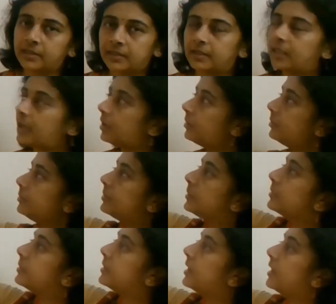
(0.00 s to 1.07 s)

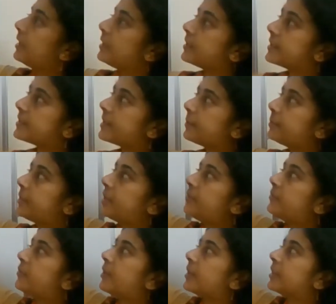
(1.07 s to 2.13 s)
Now the
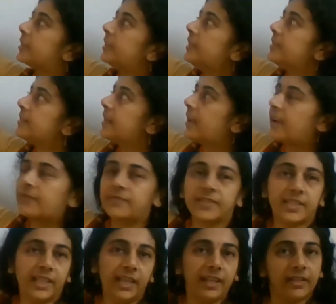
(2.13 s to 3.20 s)
receptor for this
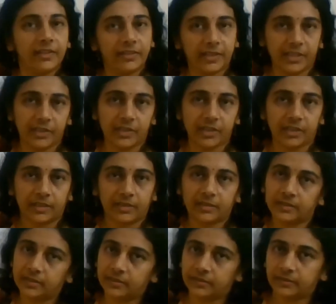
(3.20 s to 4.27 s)
FC region.
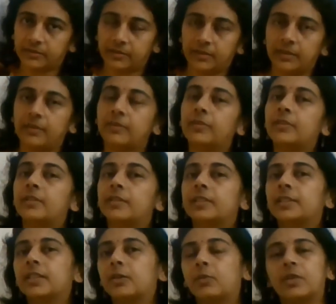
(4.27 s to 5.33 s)

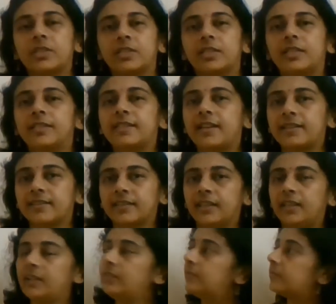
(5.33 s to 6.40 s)
The question is
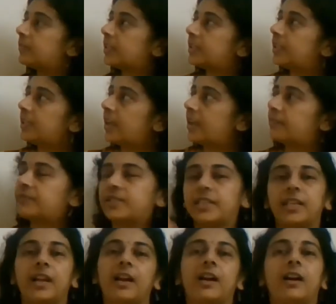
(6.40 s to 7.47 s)
asking whether
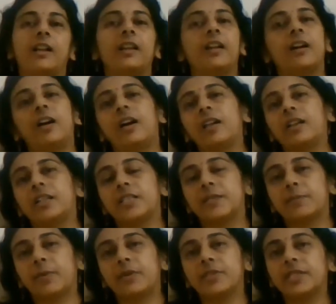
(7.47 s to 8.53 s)
FCR are
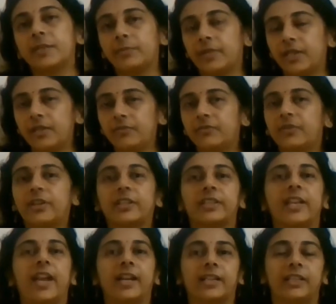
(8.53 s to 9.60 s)
responsible for
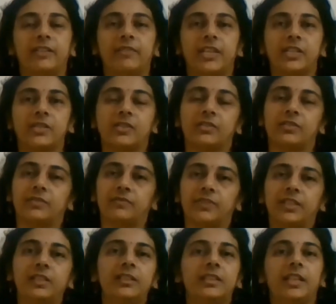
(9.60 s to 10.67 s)
the activation of
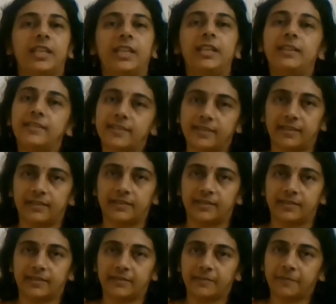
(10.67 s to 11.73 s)
the T
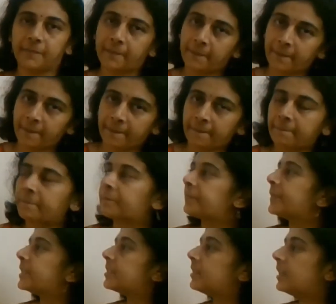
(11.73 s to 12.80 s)
cells.
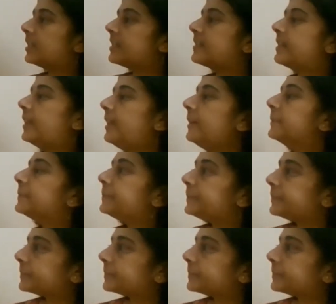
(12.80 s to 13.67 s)
So let's see.